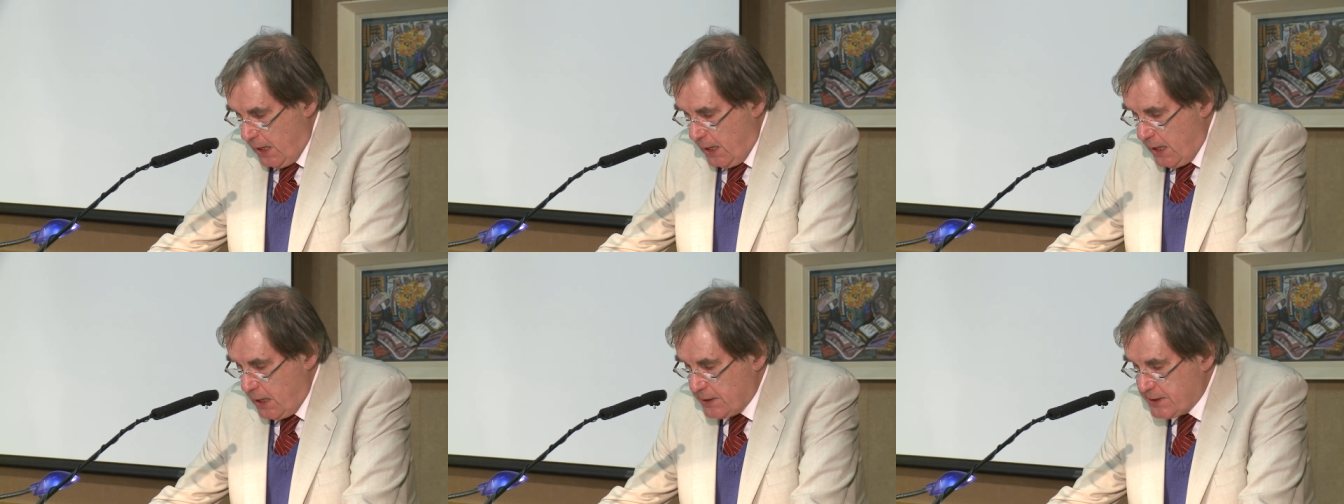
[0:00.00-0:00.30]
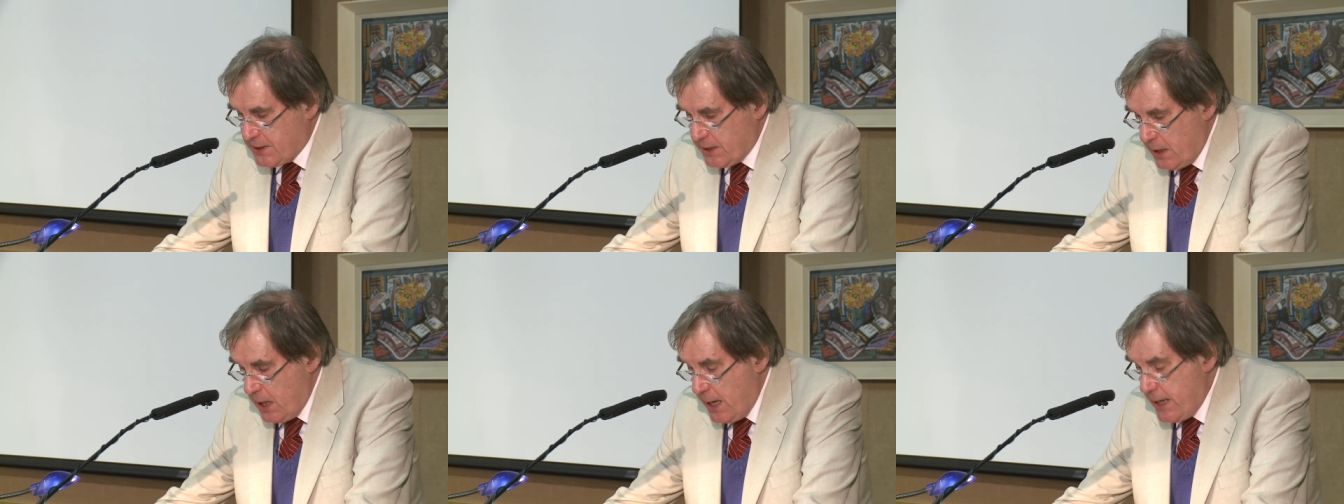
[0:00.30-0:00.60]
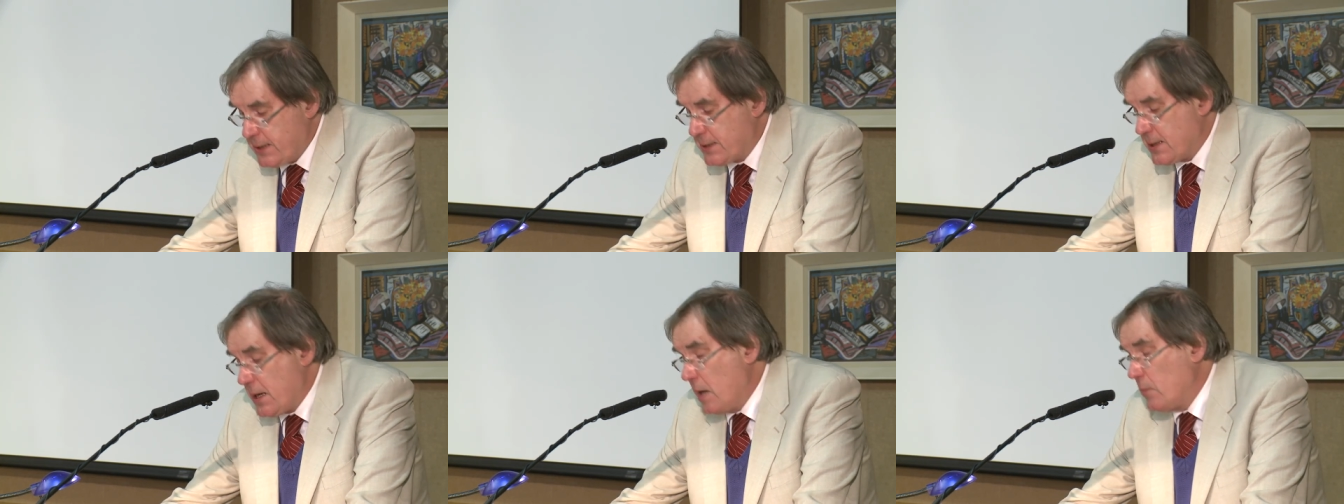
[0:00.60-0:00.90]
Uh,
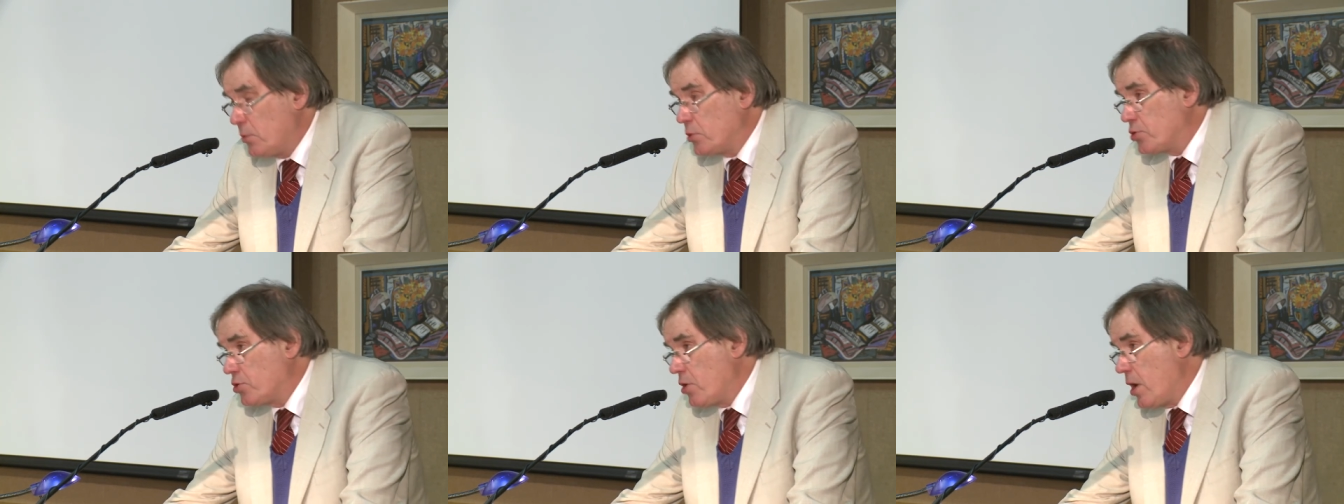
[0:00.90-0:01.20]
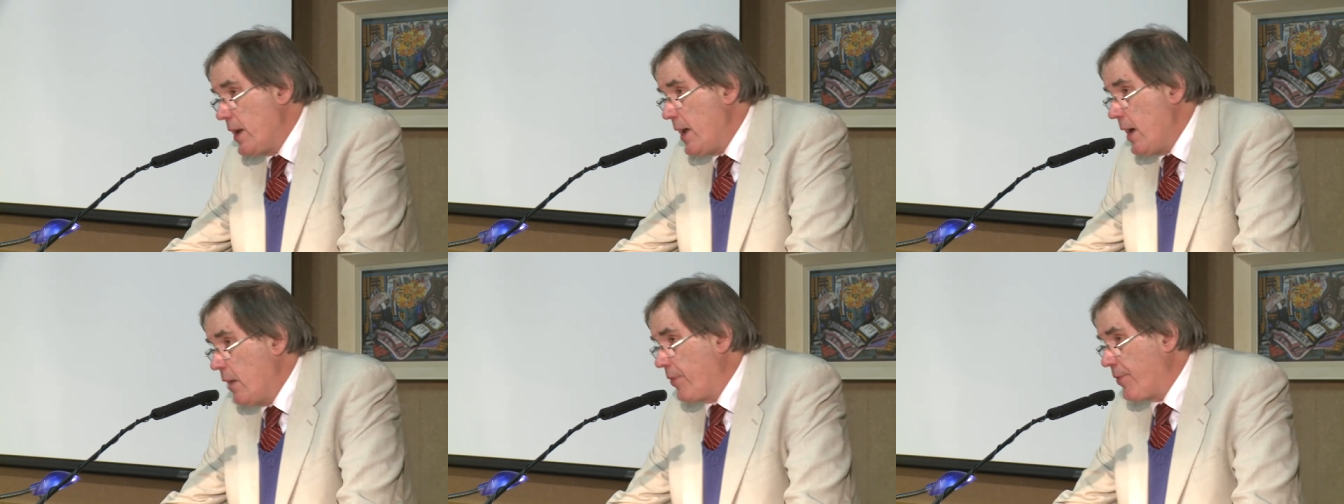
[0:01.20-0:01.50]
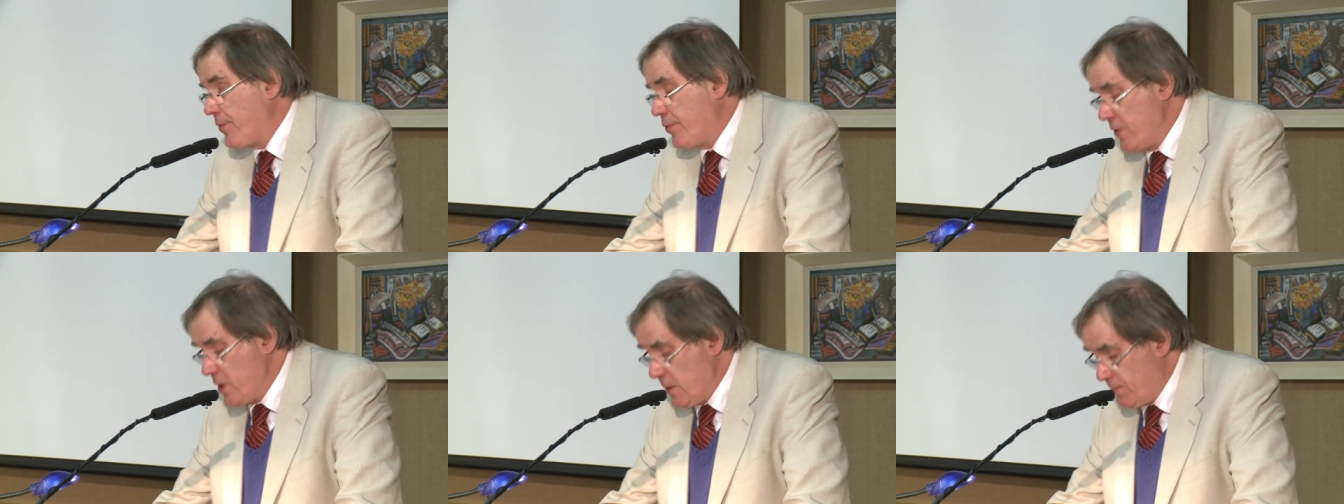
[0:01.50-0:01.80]
tonight, I will try
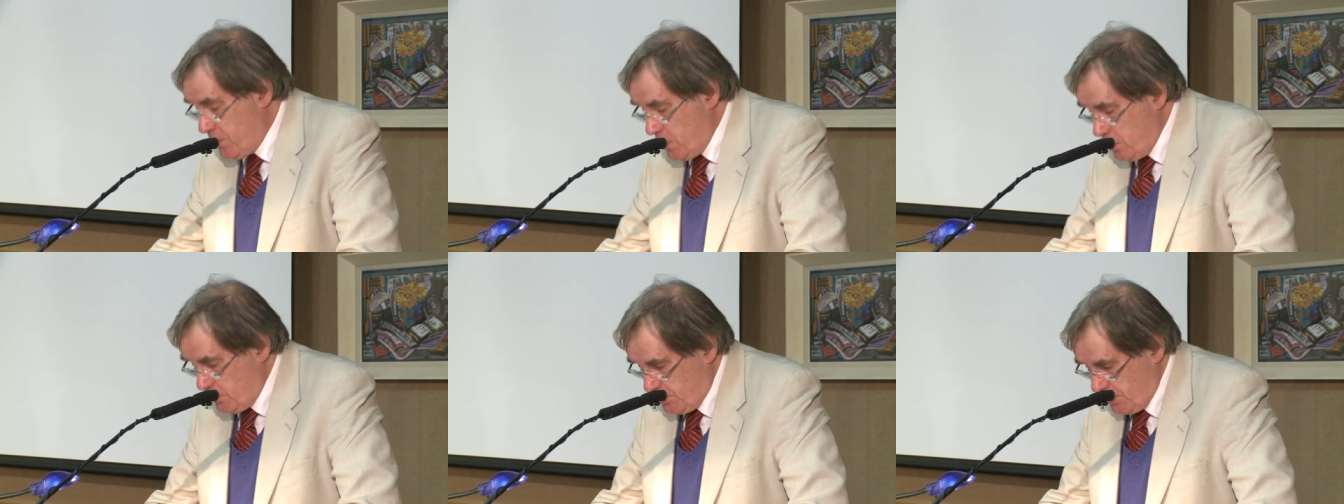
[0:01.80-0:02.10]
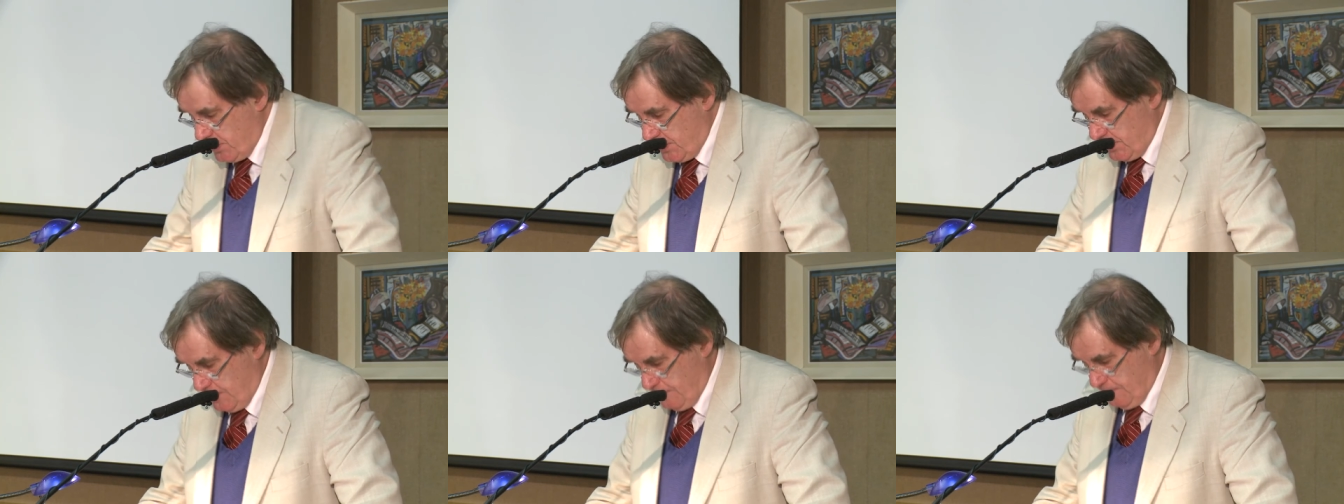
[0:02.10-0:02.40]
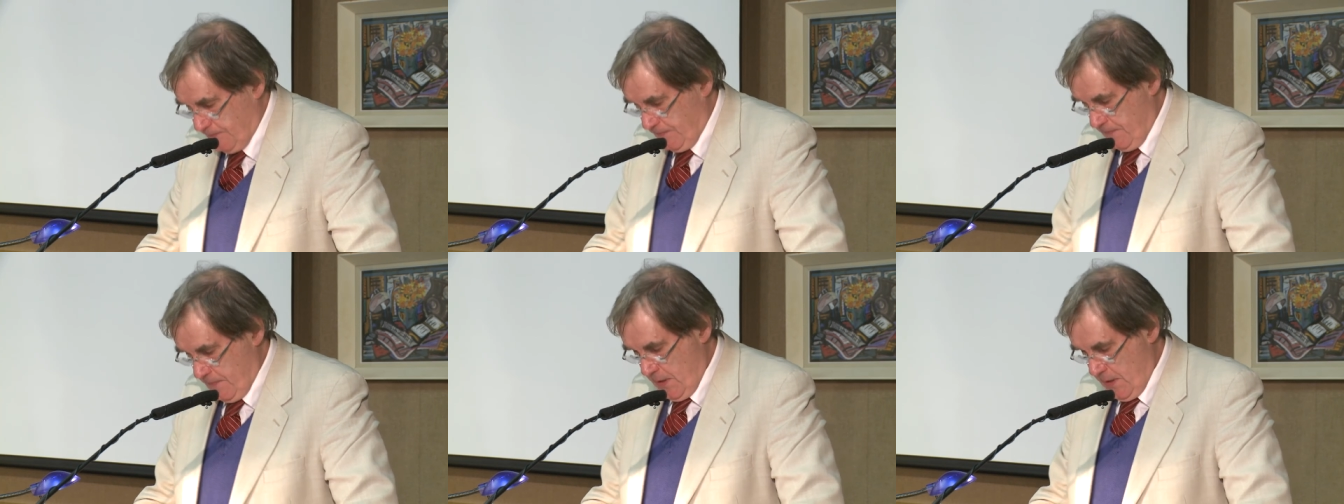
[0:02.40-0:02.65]
out three approaches.